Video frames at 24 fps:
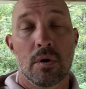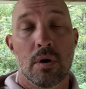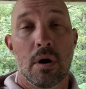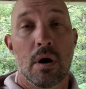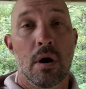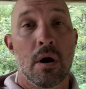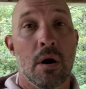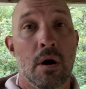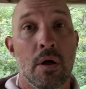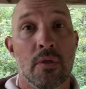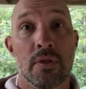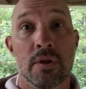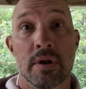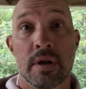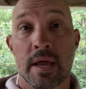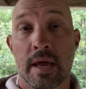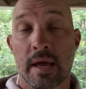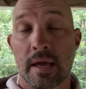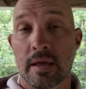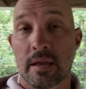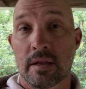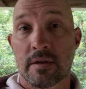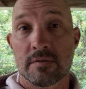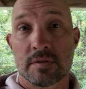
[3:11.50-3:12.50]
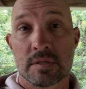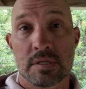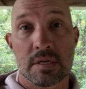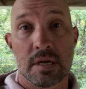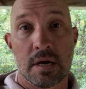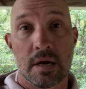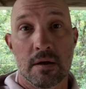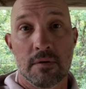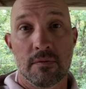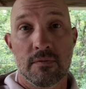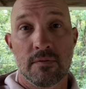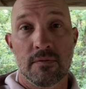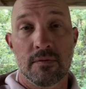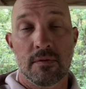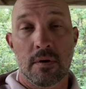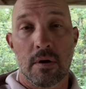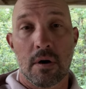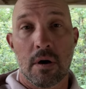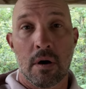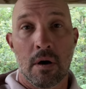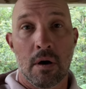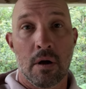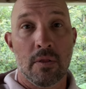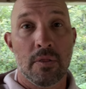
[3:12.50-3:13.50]
all the negative stuff,
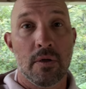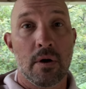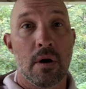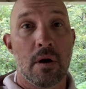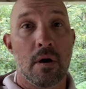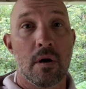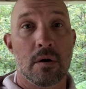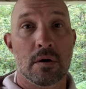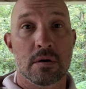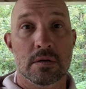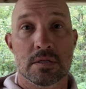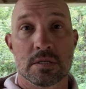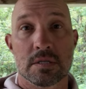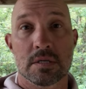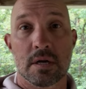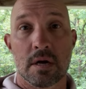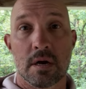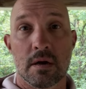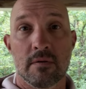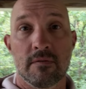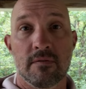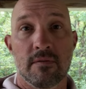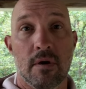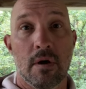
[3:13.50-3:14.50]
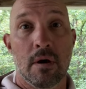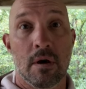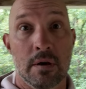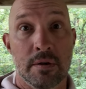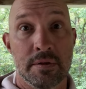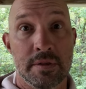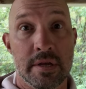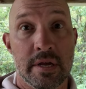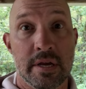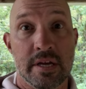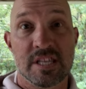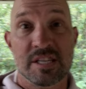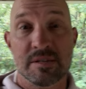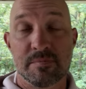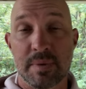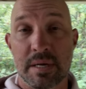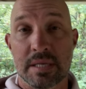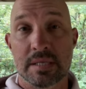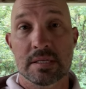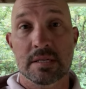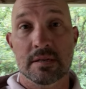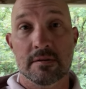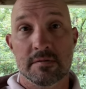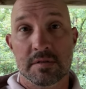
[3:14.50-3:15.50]
all the hard stuff, all the
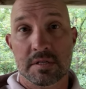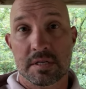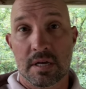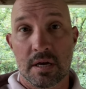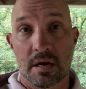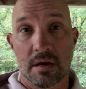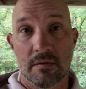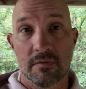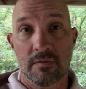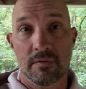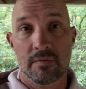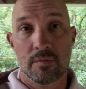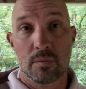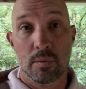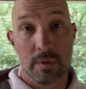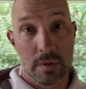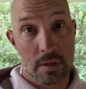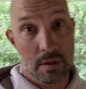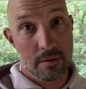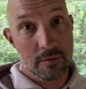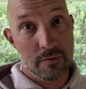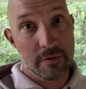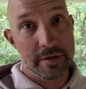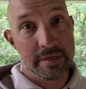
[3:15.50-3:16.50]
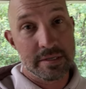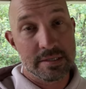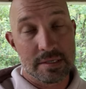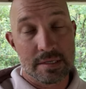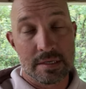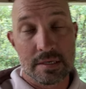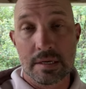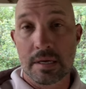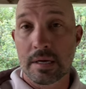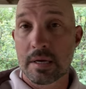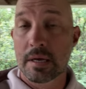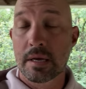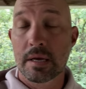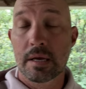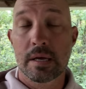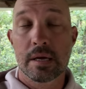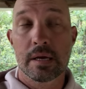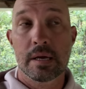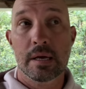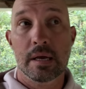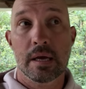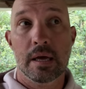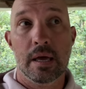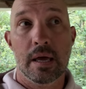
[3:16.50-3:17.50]
expensive stuff within reason,
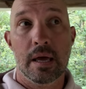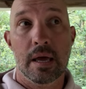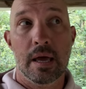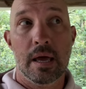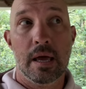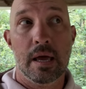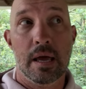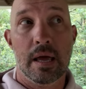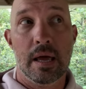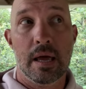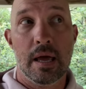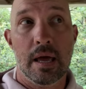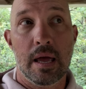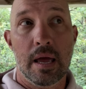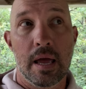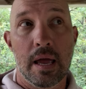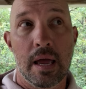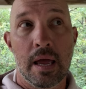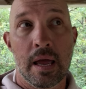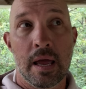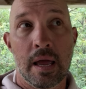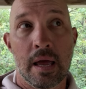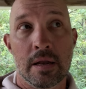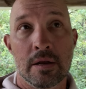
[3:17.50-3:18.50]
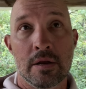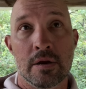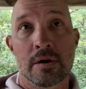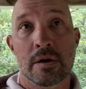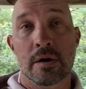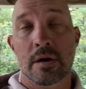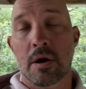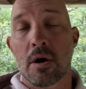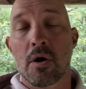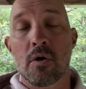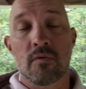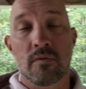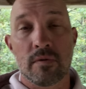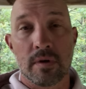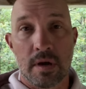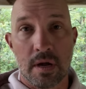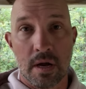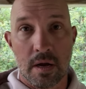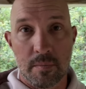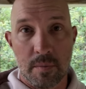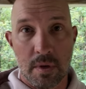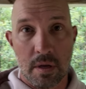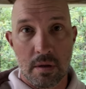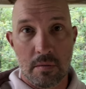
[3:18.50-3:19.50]
and you're going to
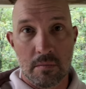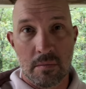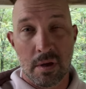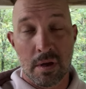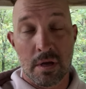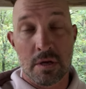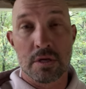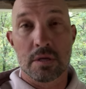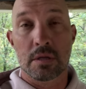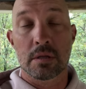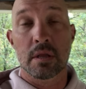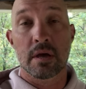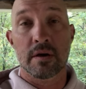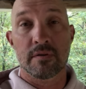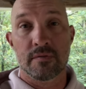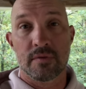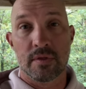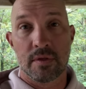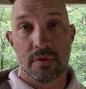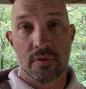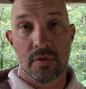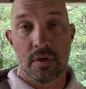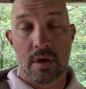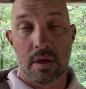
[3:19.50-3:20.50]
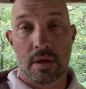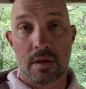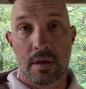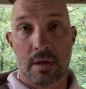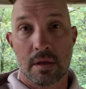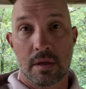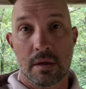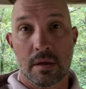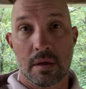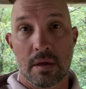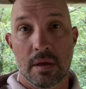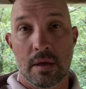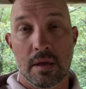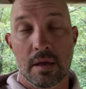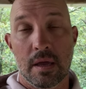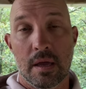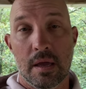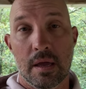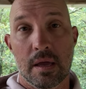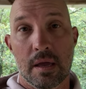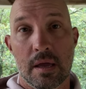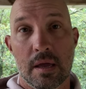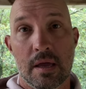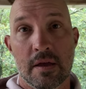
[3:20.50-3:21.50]
overcome it because you love the thing.
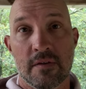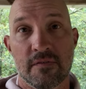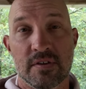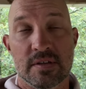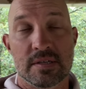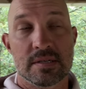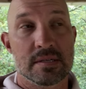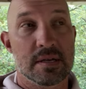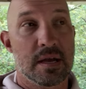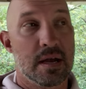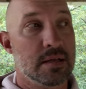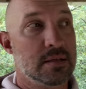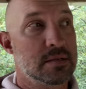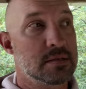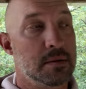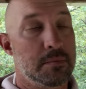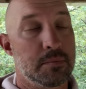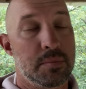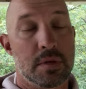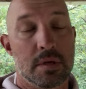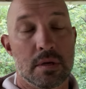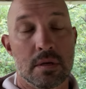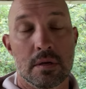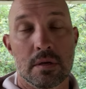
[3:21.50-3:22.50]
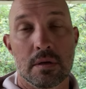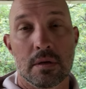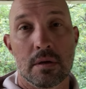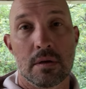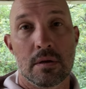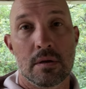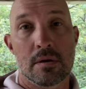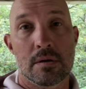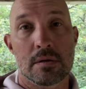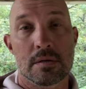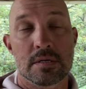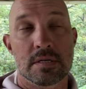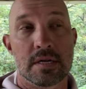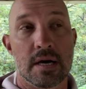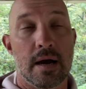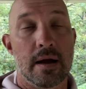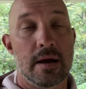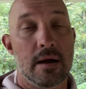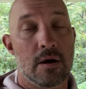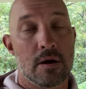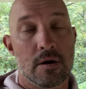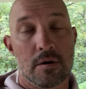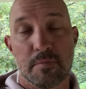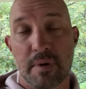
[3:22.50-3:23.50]
If it's not something you're
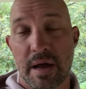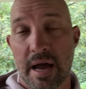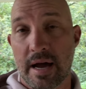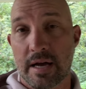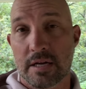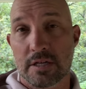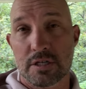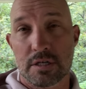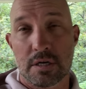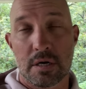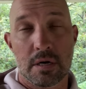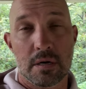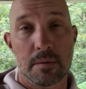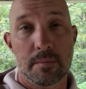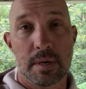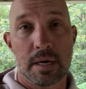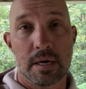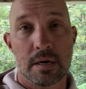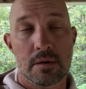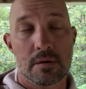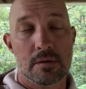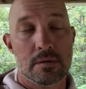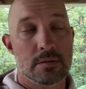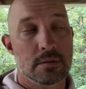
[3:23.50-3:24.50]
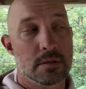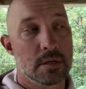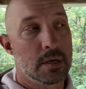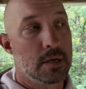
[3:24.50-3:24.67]
diehard passionate about,